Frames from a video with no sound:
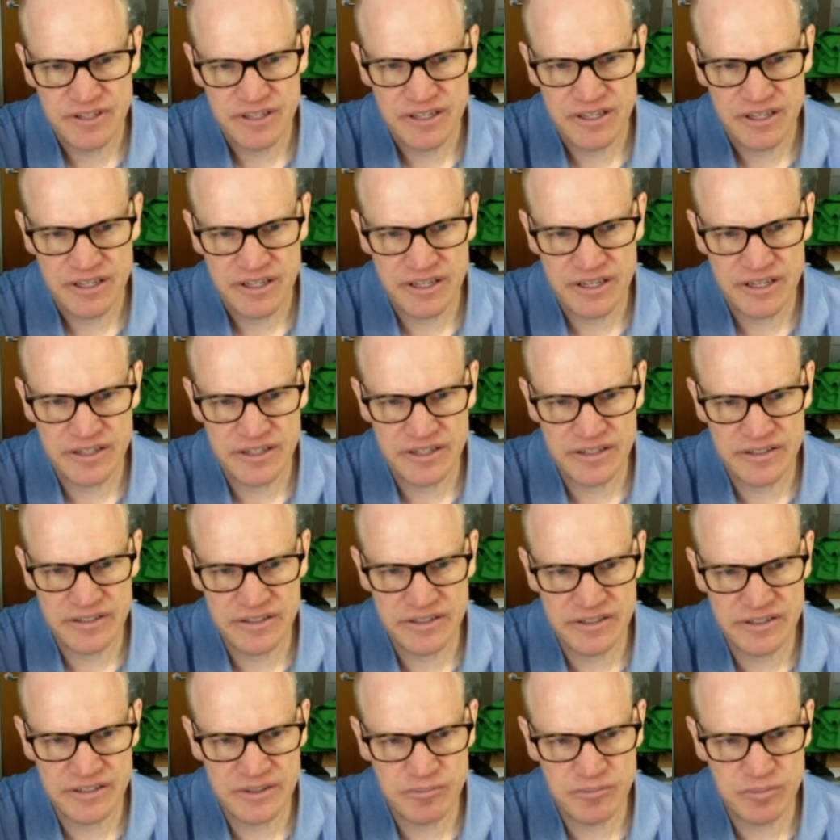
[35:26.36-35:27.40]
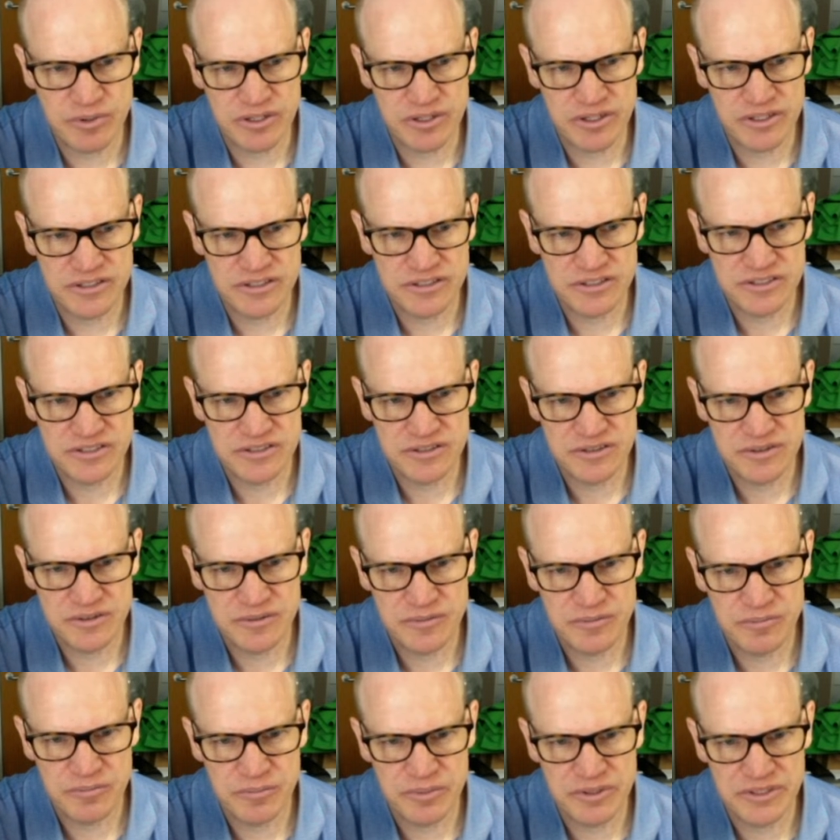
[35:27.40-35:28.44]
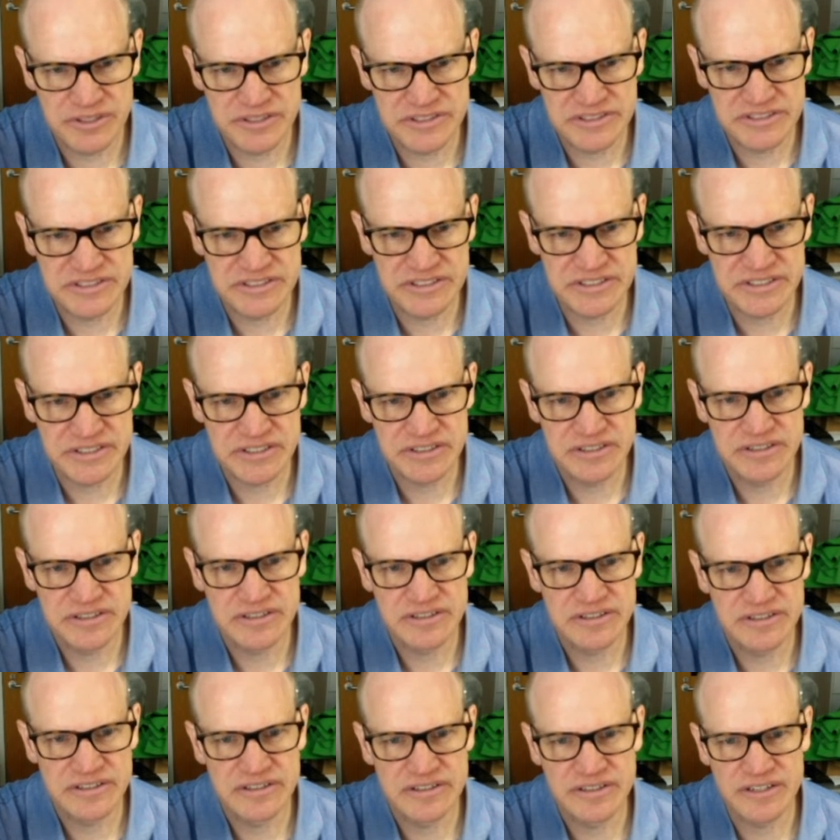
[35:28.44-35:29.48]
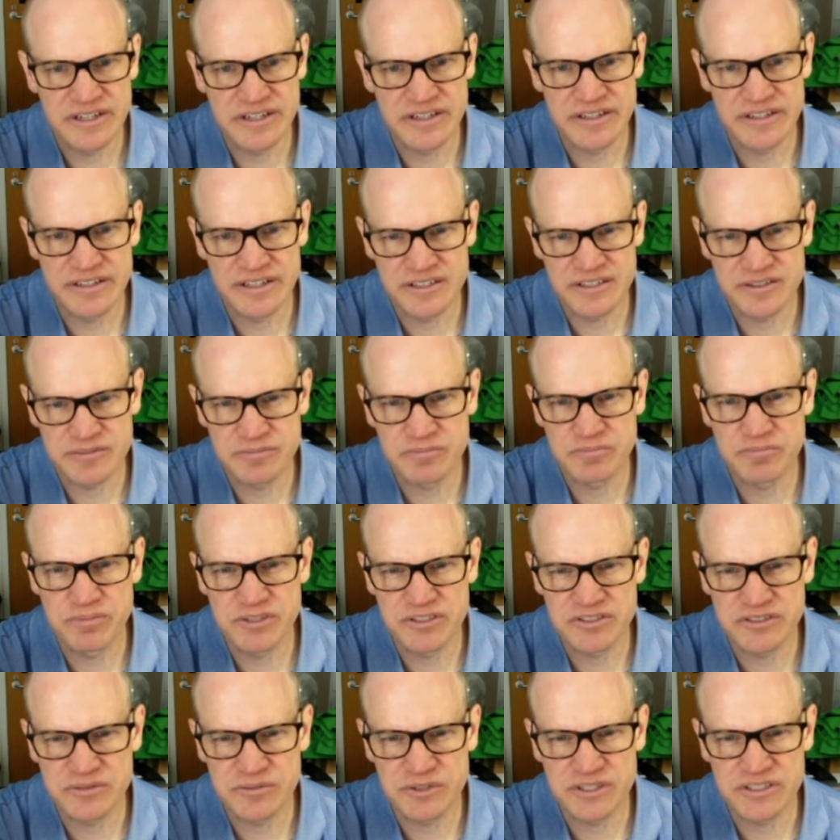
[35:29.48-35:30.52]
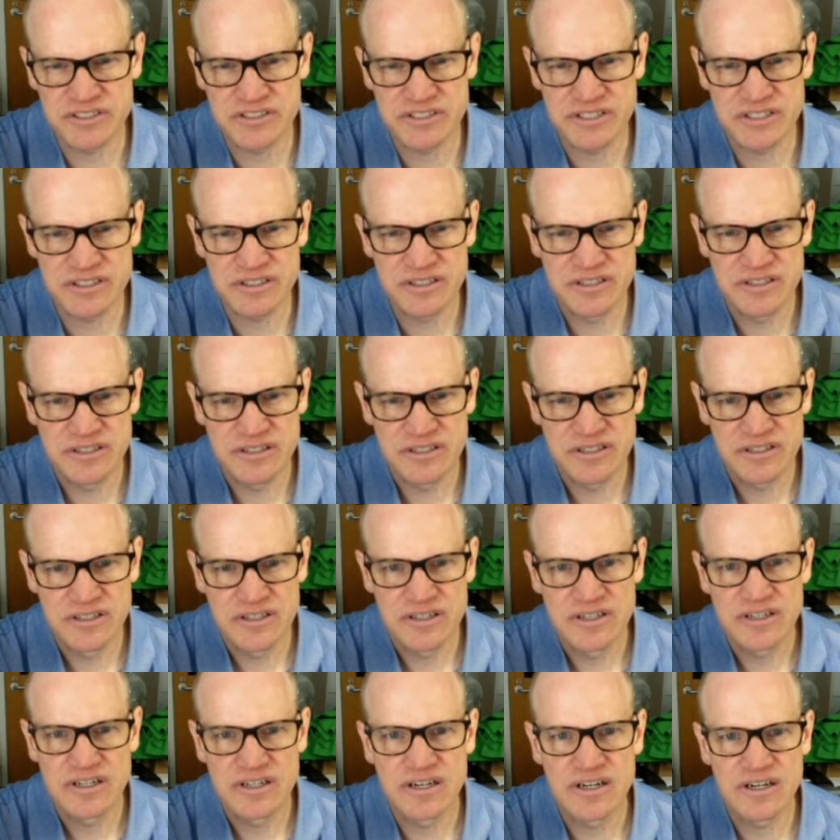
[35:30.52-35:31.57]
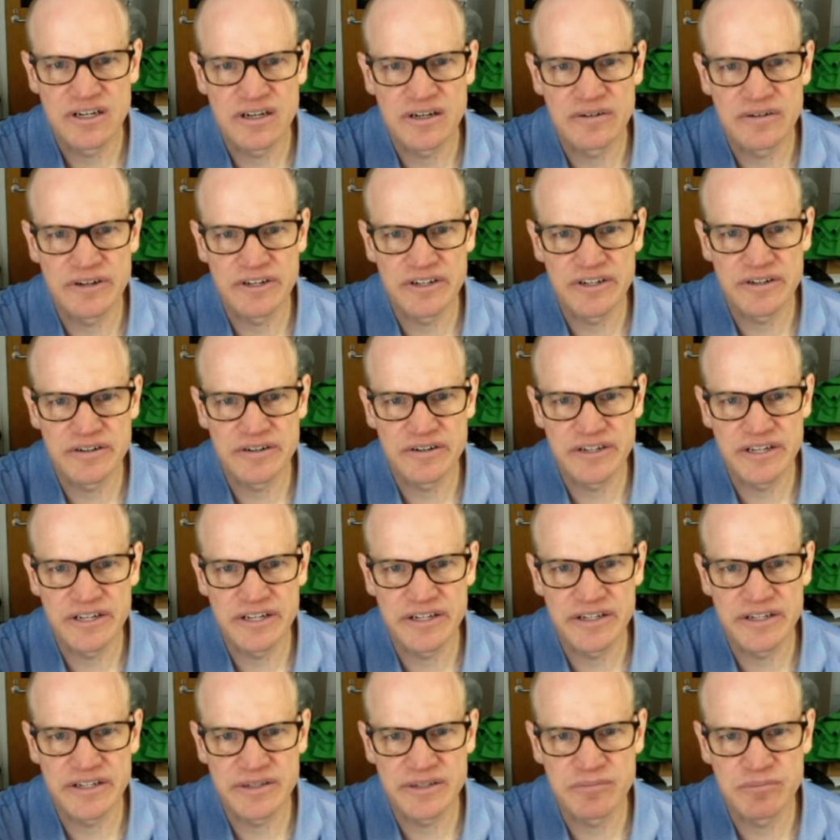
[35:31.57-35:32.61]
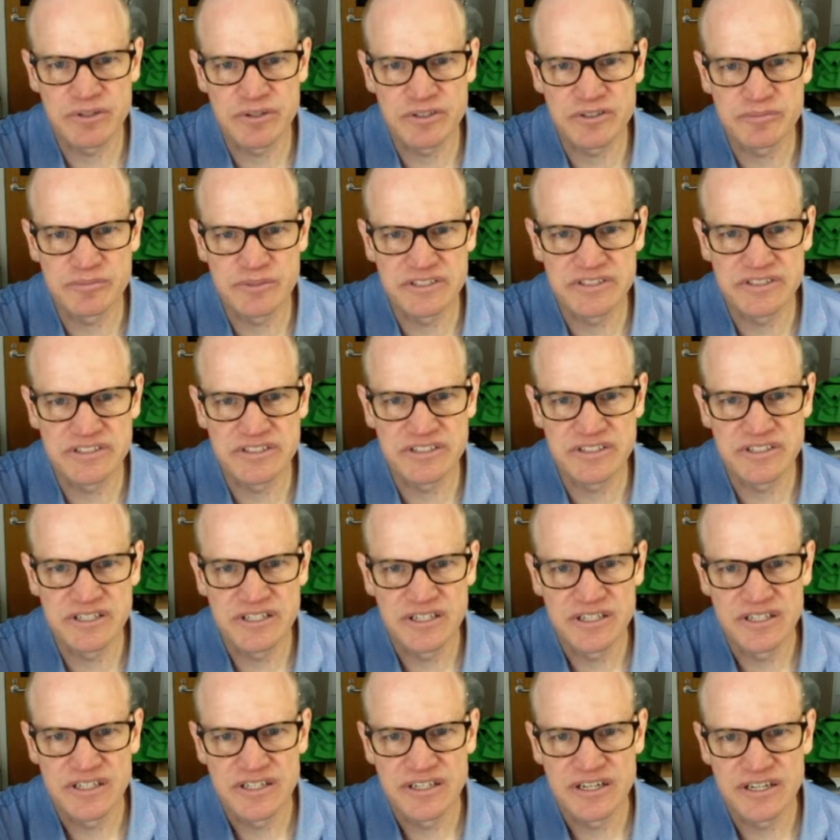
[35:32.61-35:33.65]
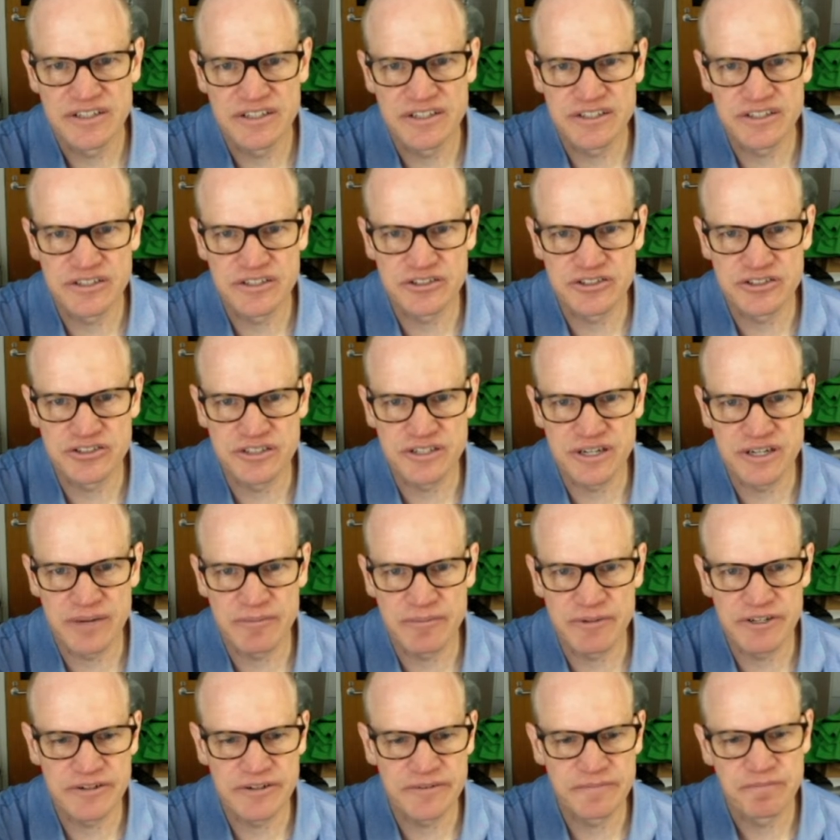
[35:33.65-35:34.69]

AD plus BC. Okay, and that's basically what I said right here, AD plus BC, and then here's your denominator.